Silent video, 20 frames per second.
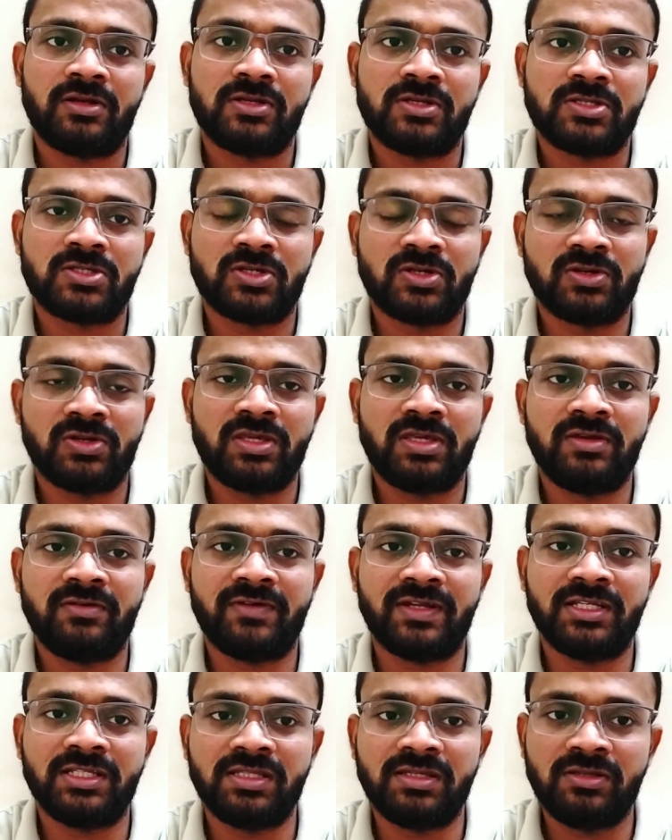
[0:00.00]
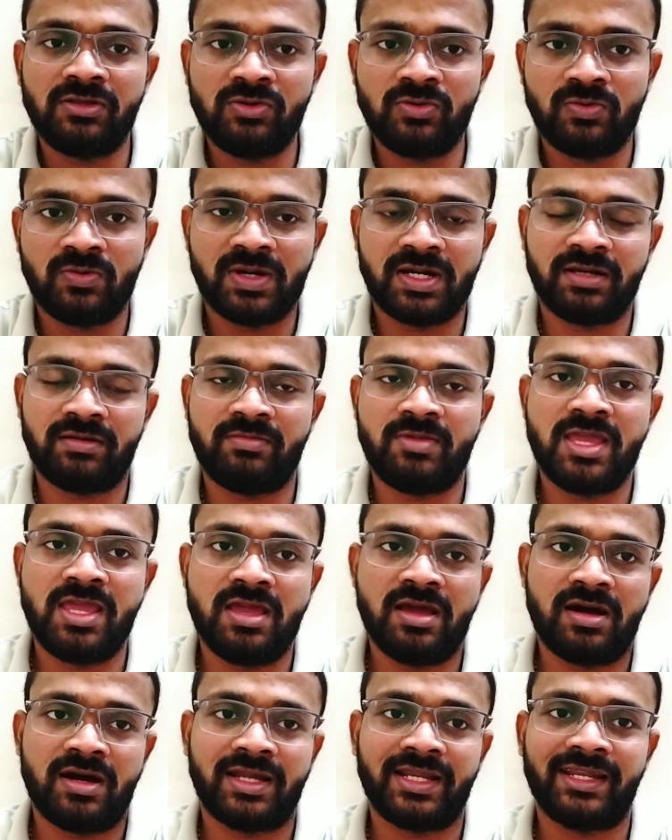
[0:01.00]
So even you and
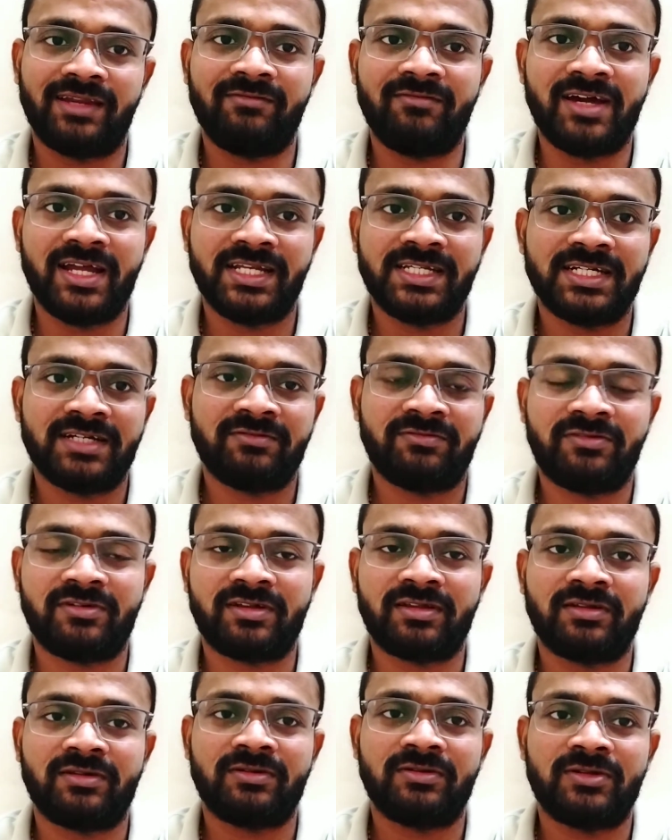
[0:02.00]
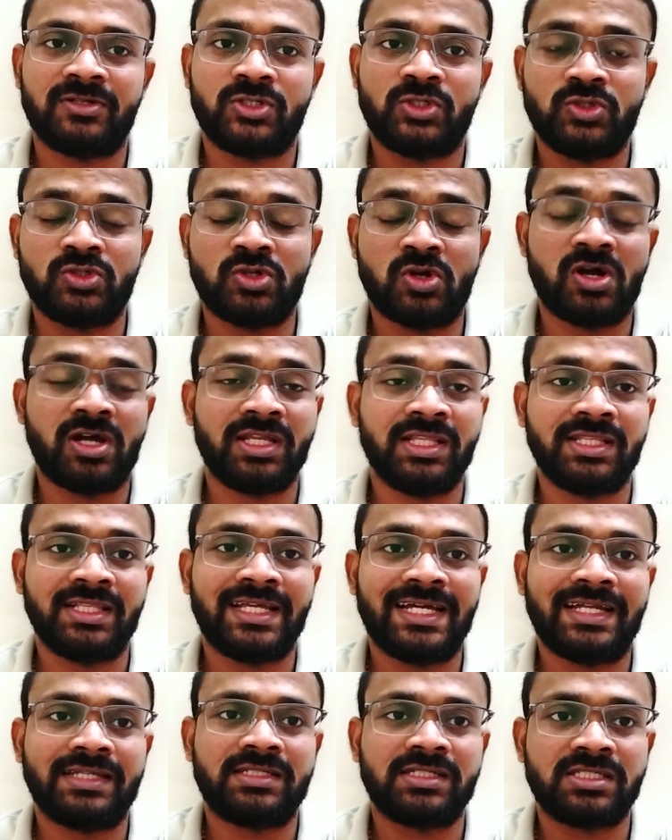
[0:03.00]
me are invited to join
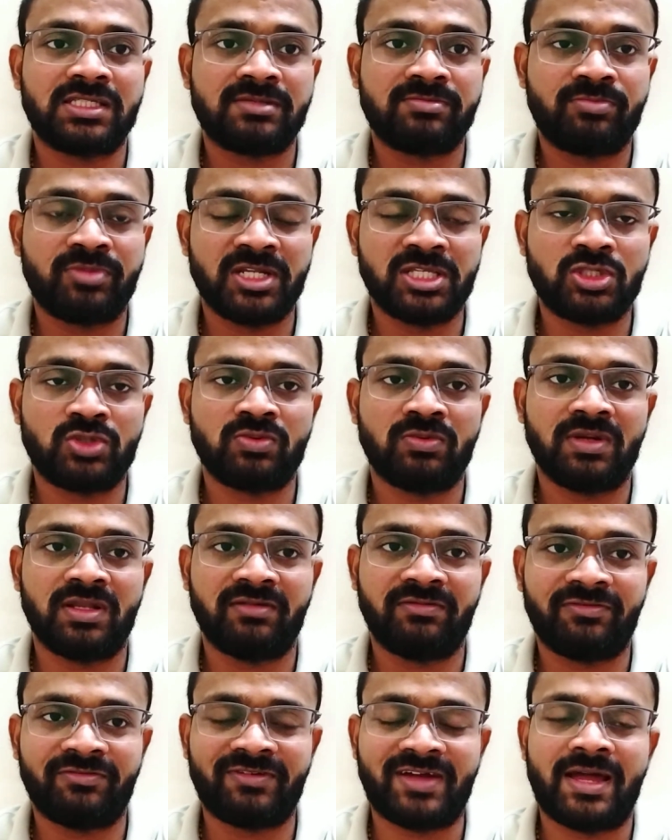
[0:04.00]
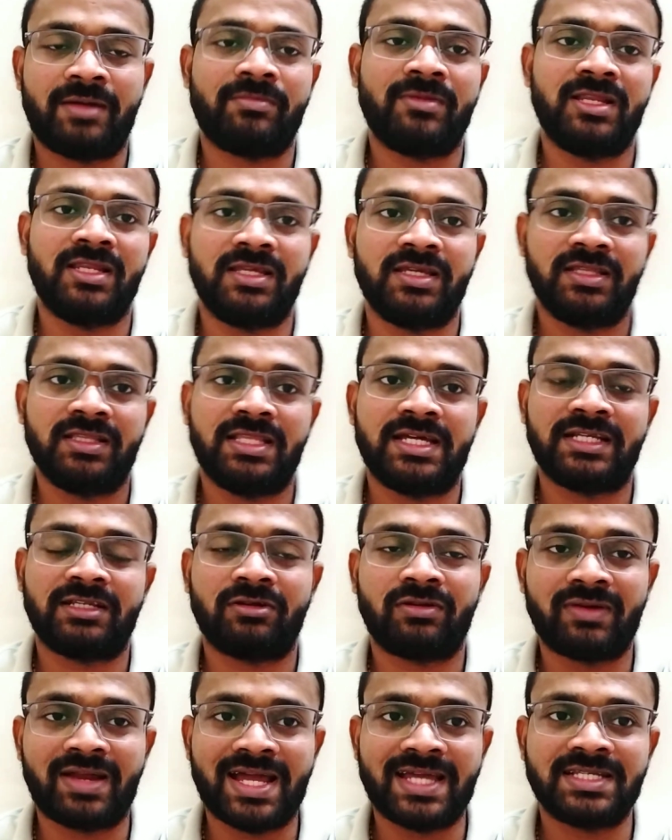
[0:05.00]
that spiritual family that
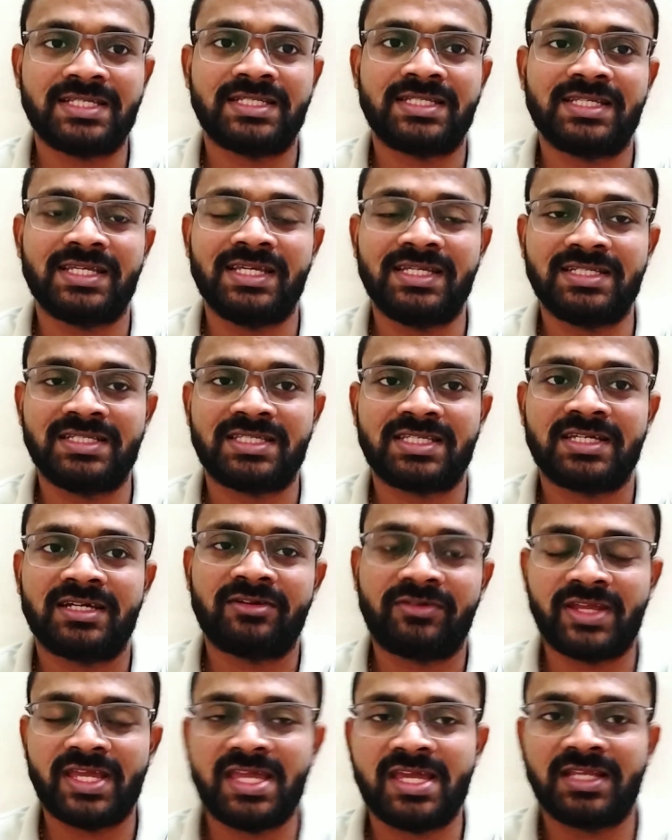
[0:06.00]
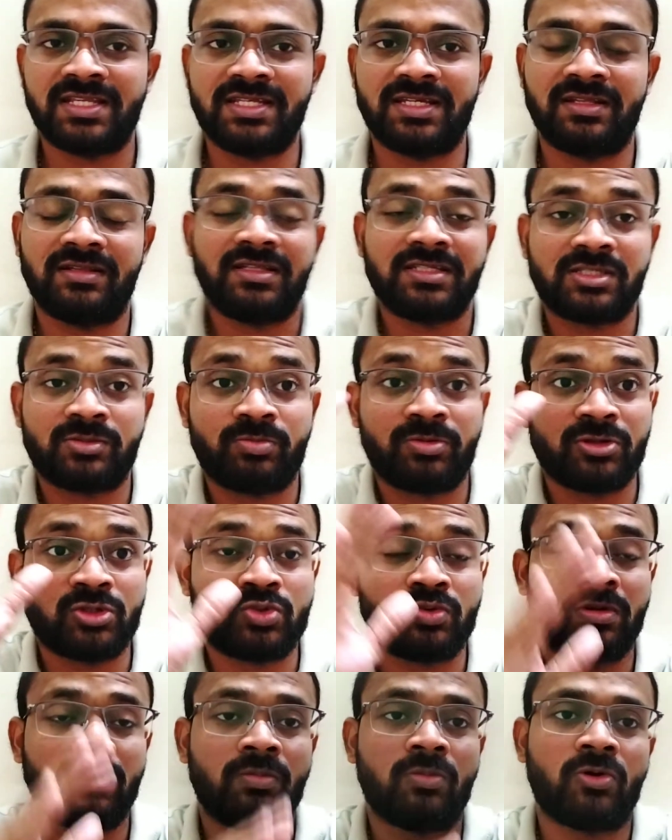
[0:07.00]
Christ is creating, the
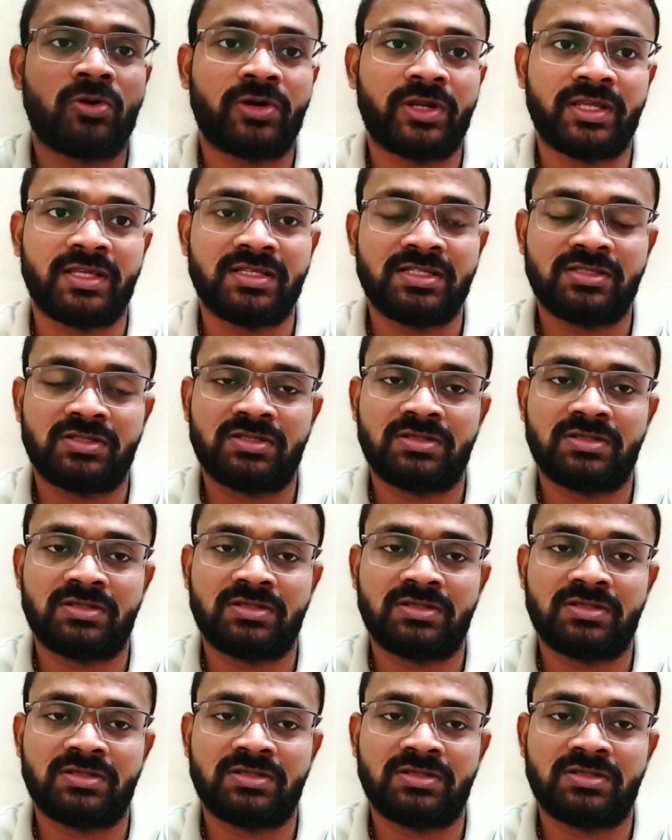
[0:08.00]
spiritual body,